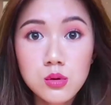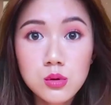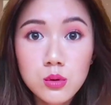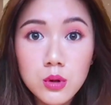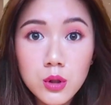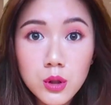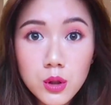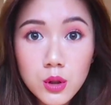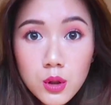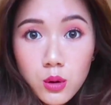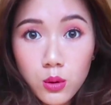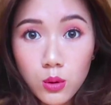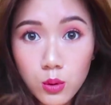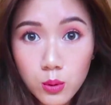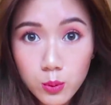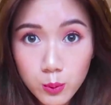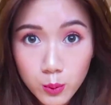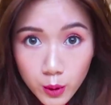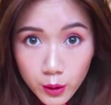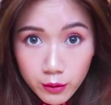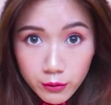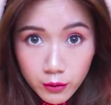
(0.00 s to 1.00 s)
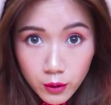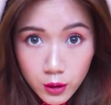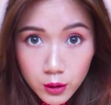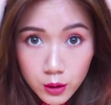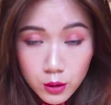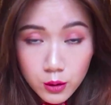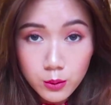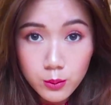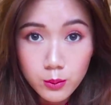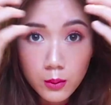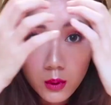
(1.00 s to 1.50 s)
So there you go, more
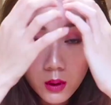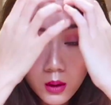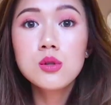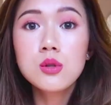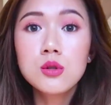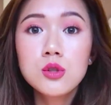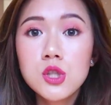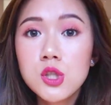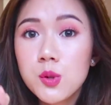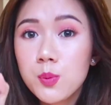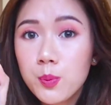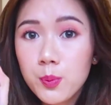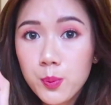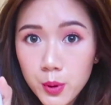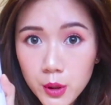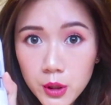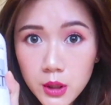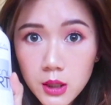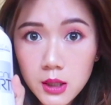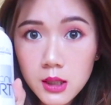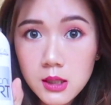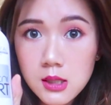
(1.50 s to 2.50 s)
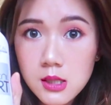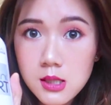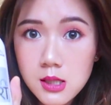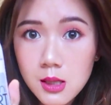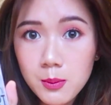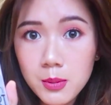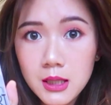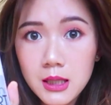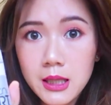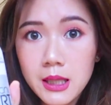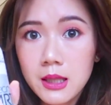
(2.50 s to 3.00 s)
volume. So just put
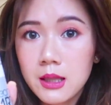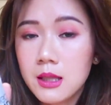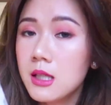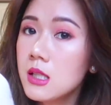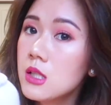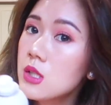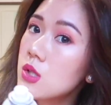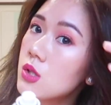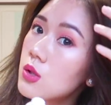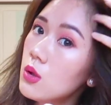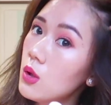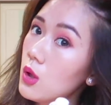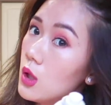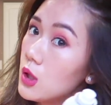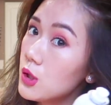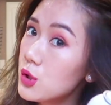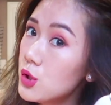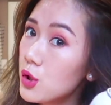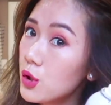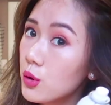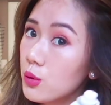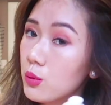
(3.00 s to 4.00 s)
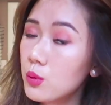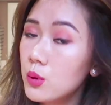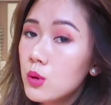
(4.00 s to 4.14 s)
something like this onto your